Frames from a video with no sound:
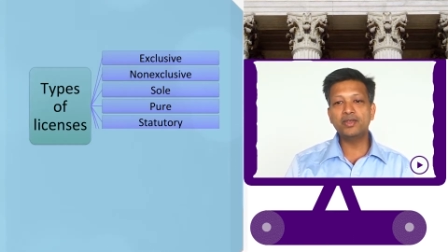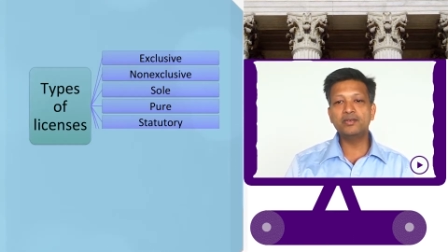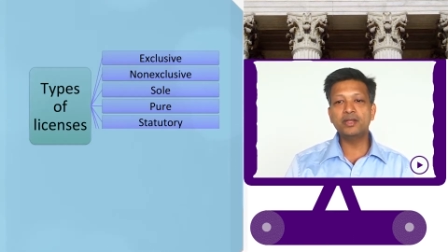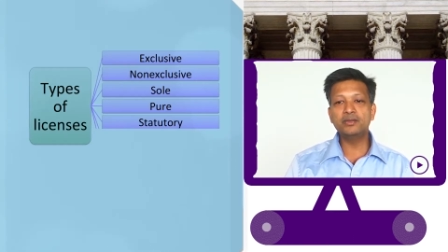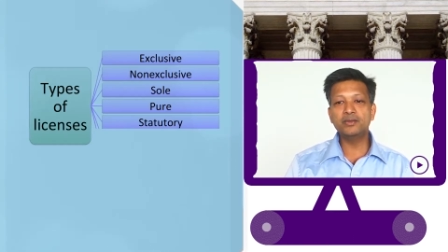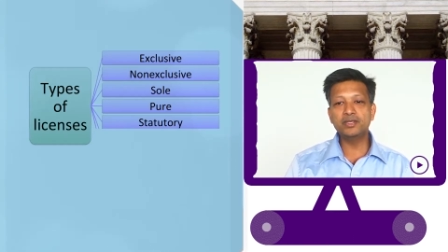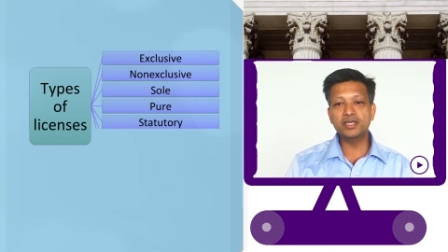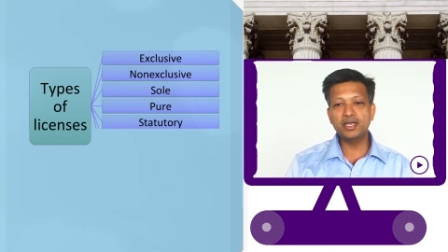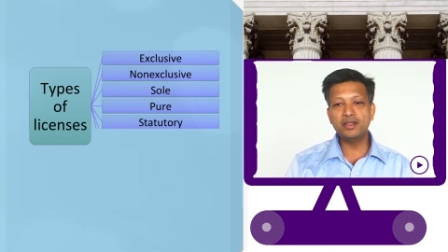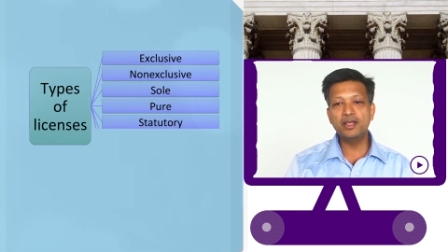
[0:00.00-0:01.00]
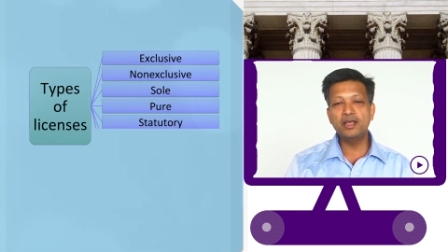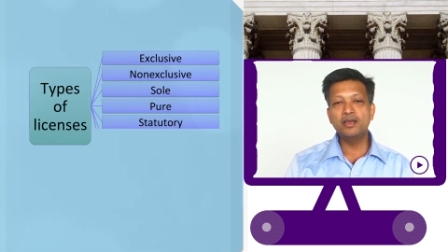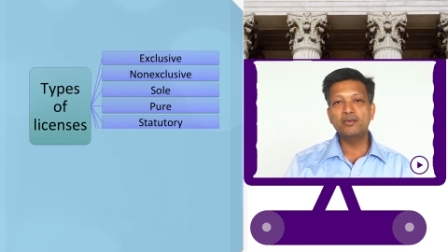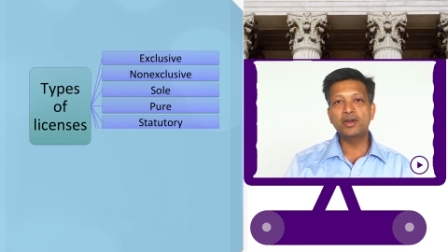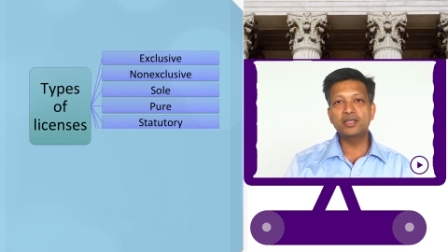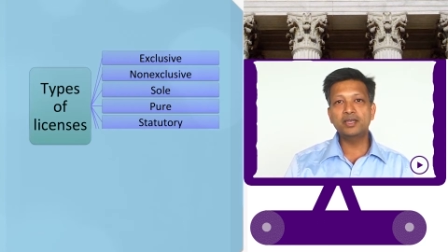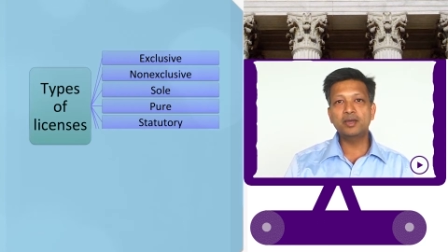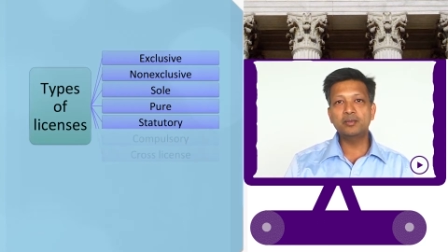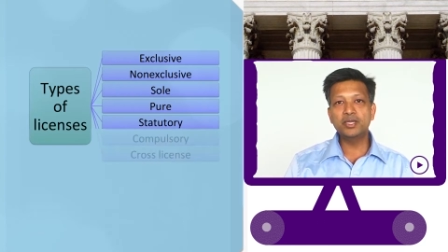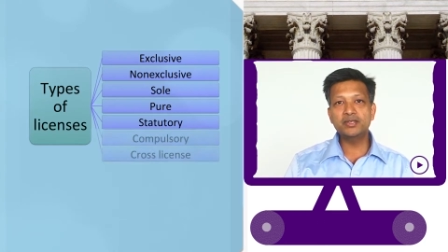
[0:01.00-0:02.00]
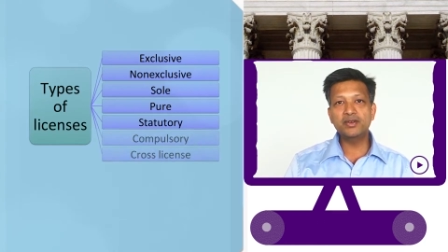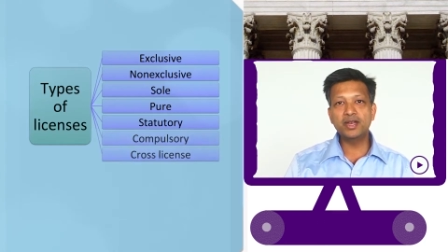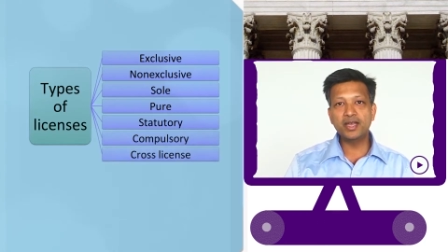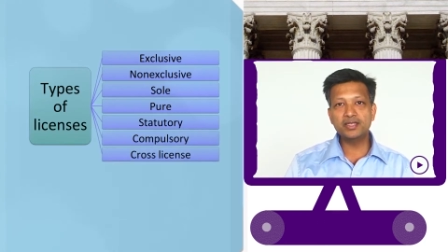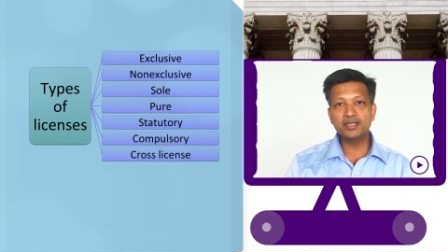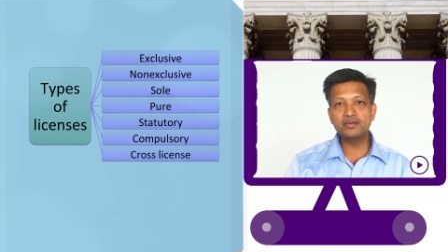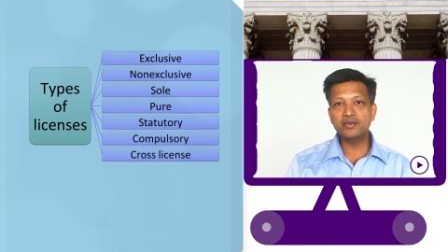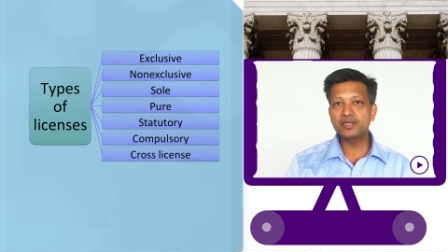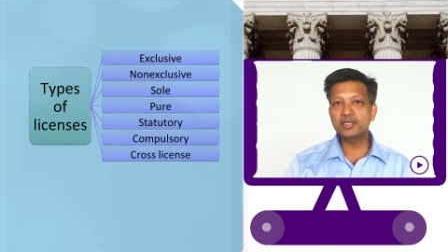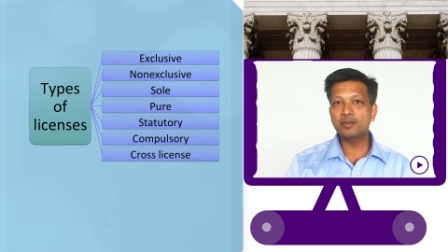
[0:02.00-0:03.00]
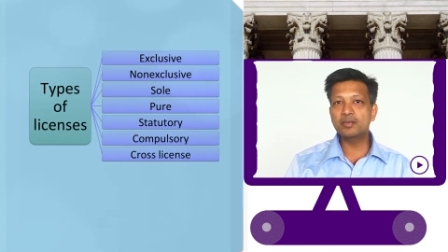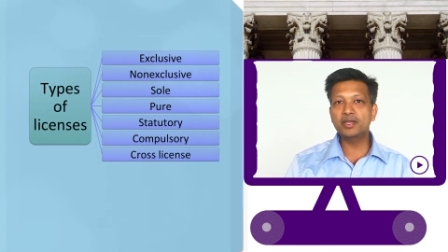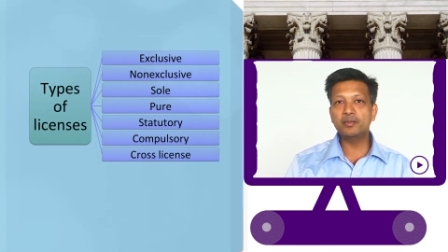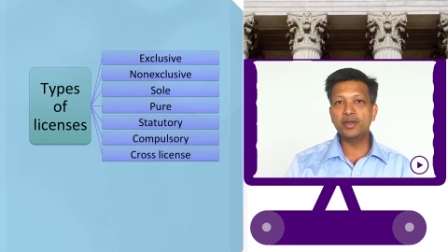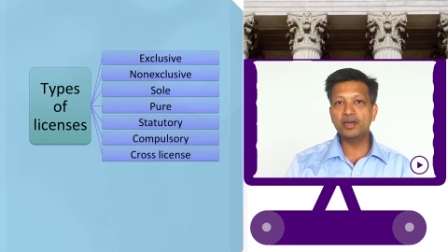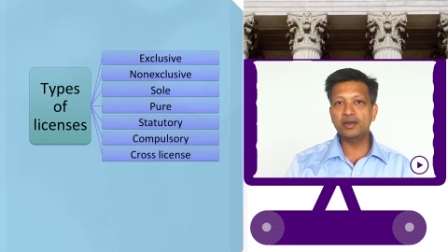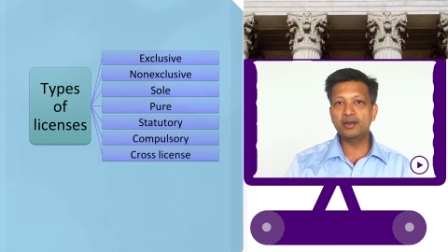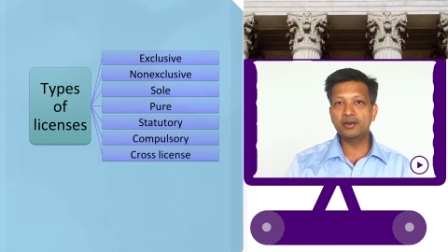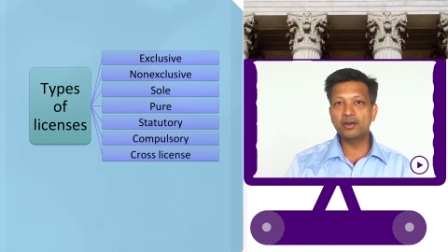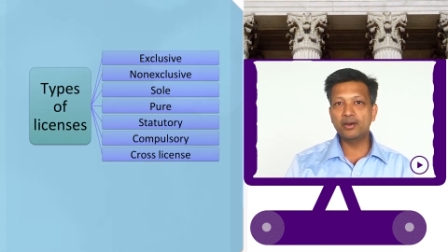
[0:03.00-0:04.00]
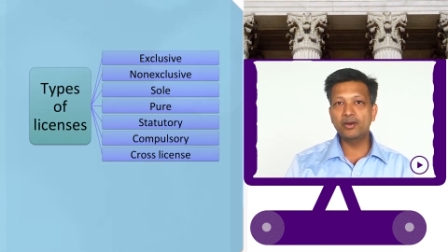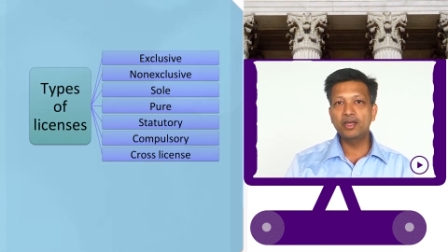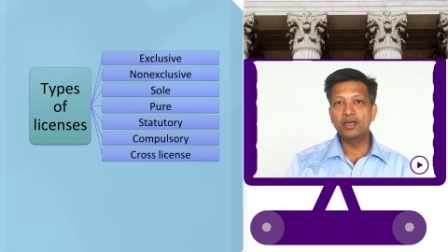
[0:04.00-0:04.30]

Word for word: We have also seen what is a compulsory license? For example, the patent law